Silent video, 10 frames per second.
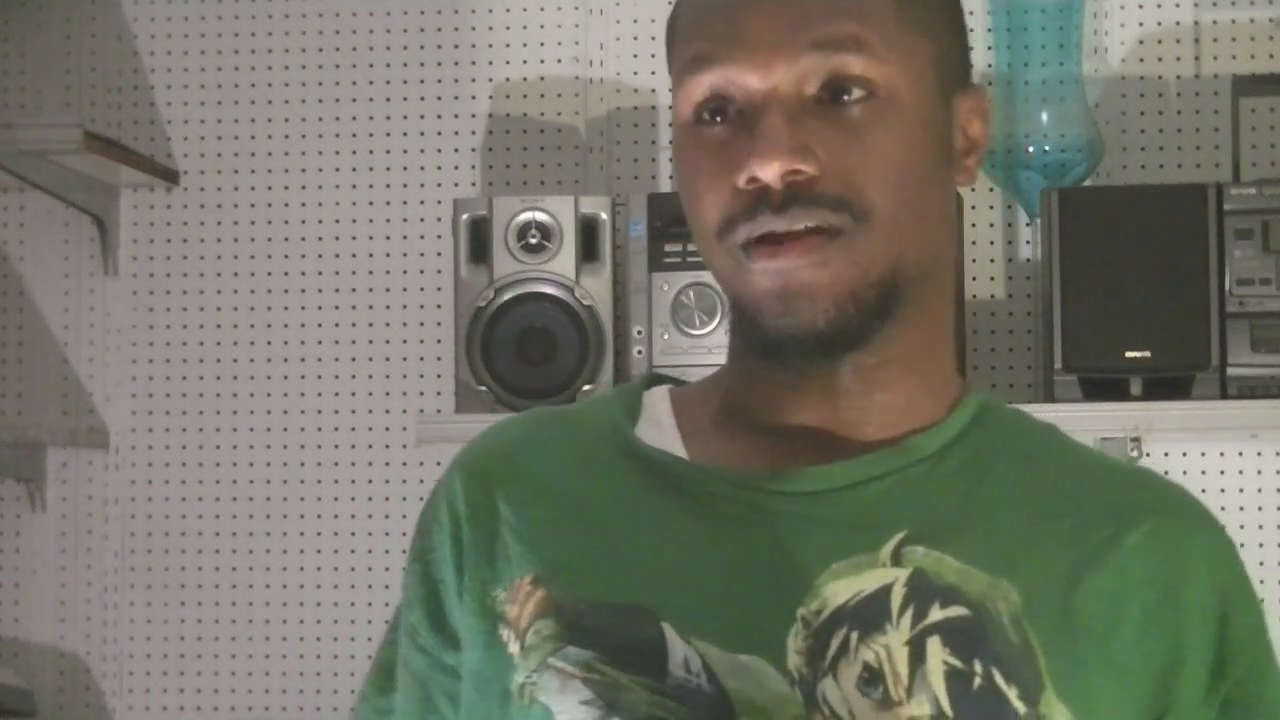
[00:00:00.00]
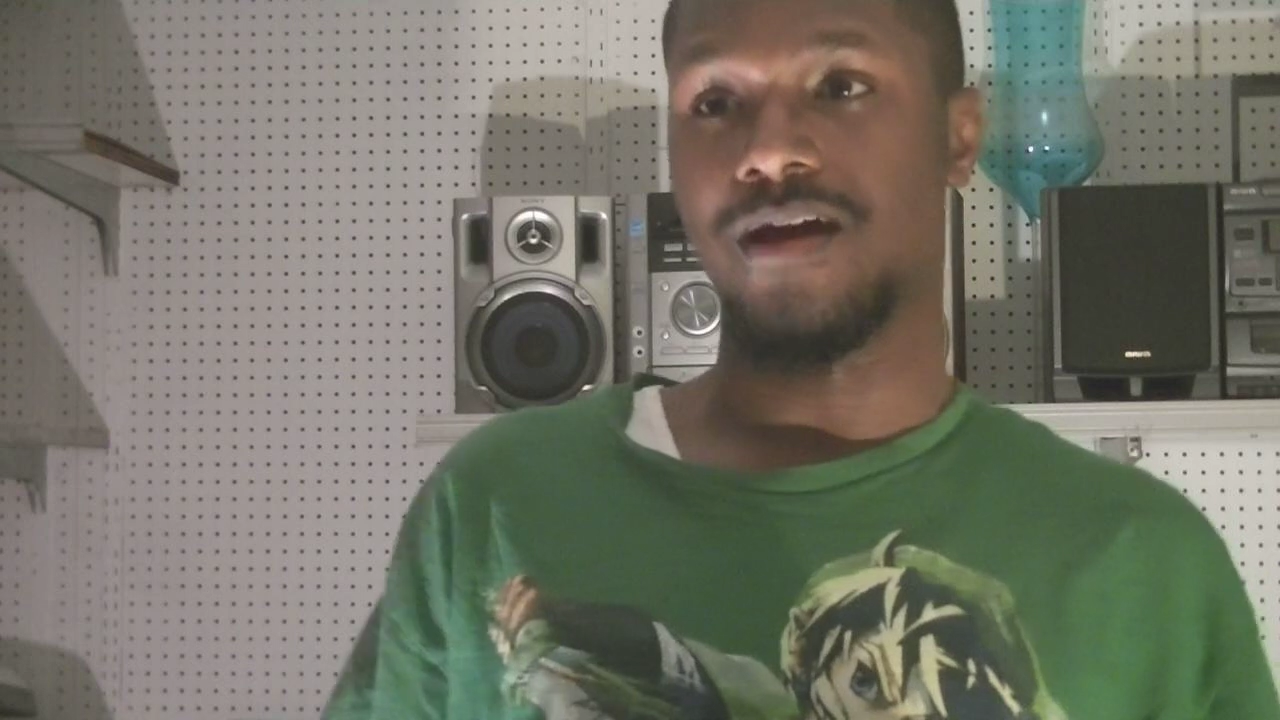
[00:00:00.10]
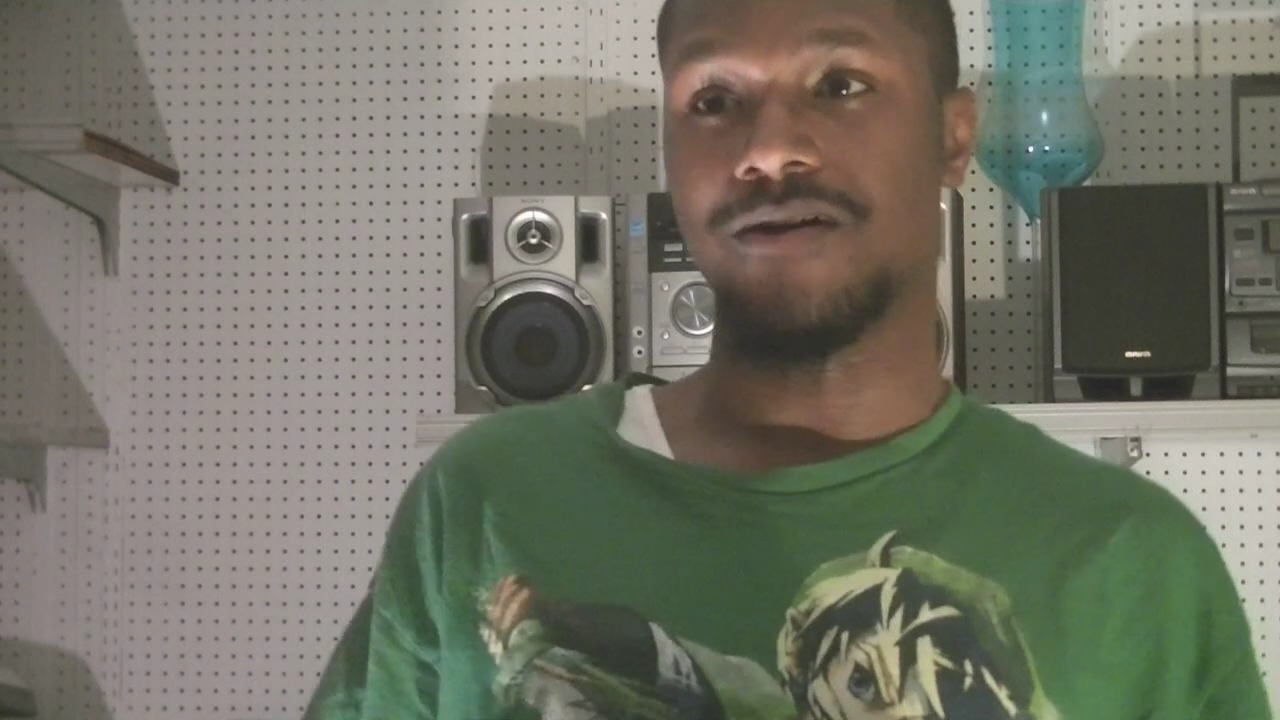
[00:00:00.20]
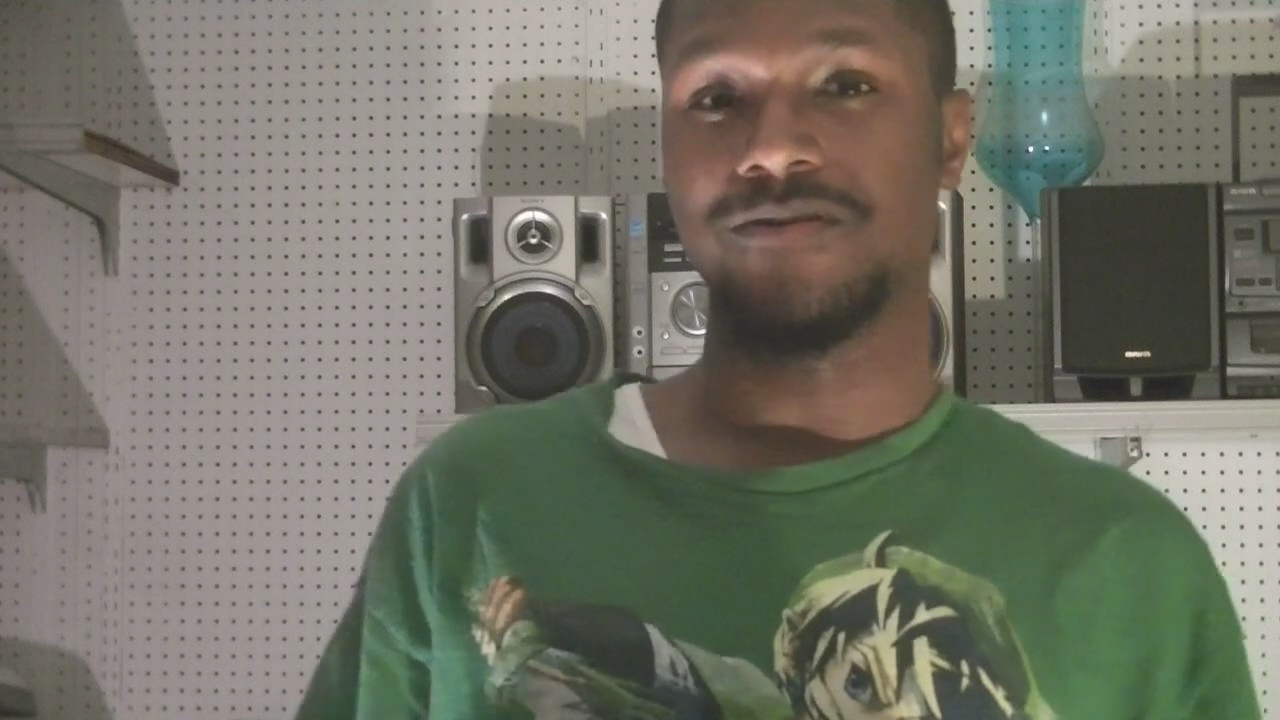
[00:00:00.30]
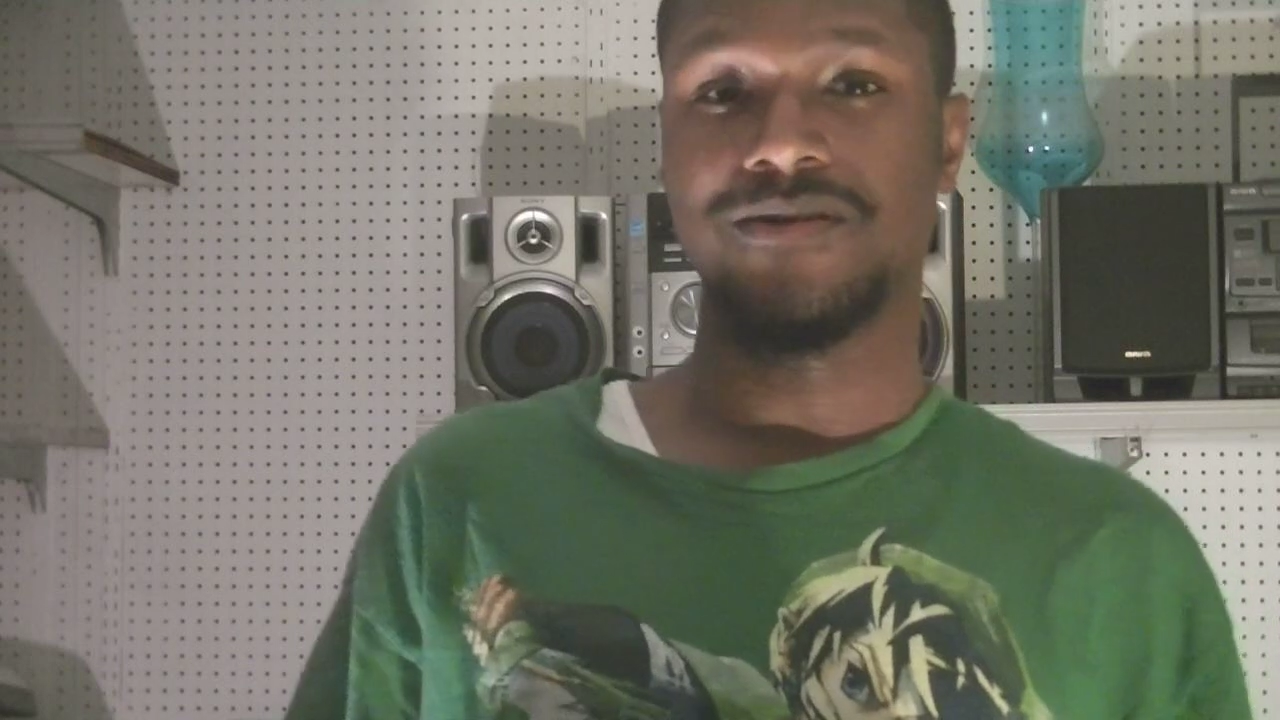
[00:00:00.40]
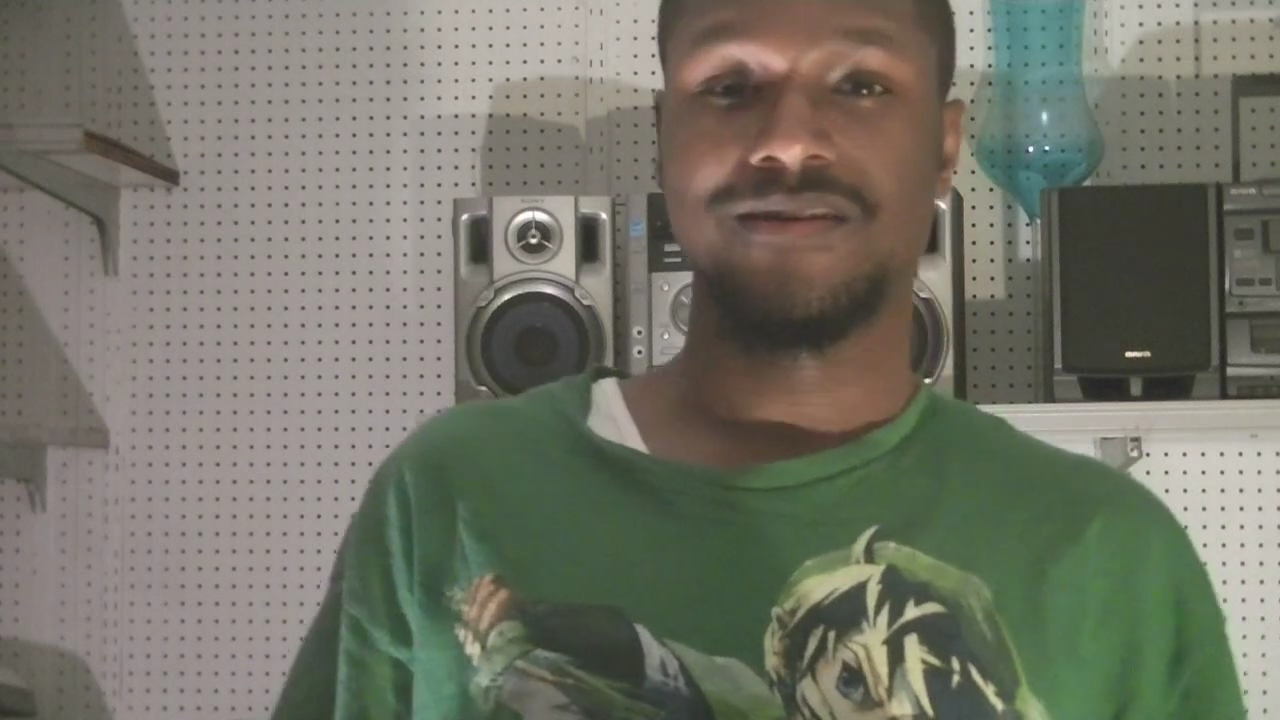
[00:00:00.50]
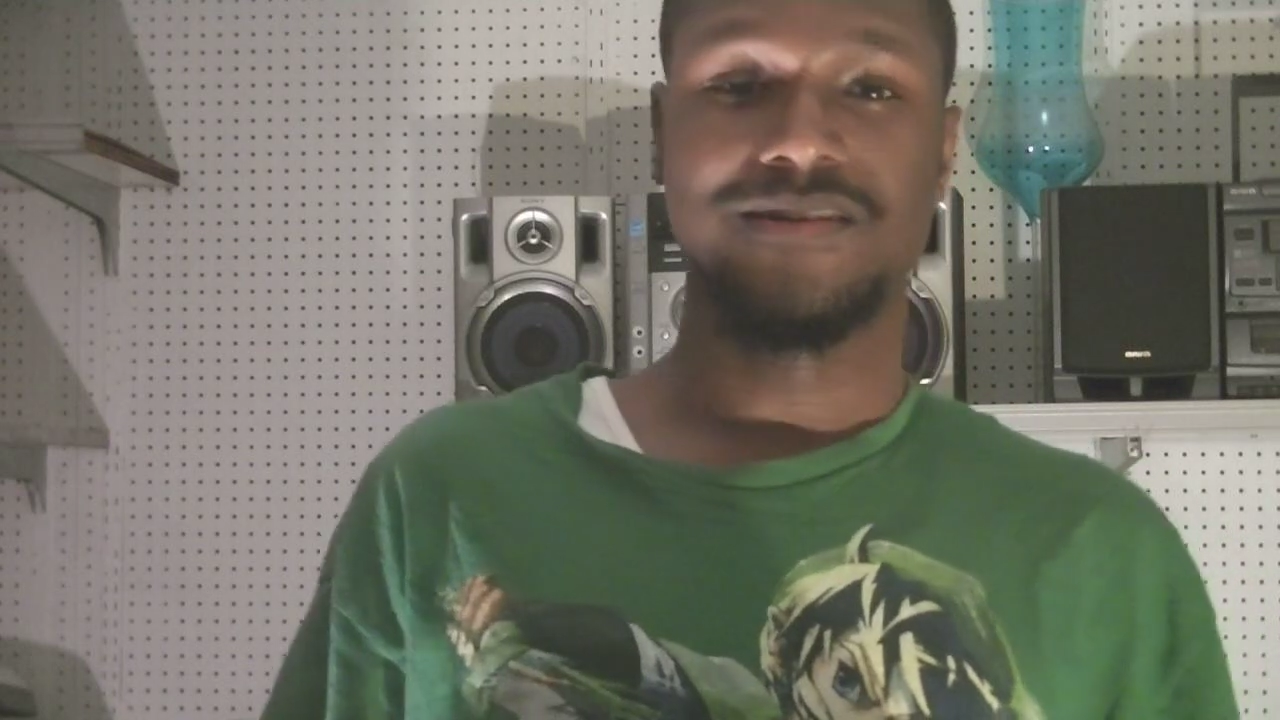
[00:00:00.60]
now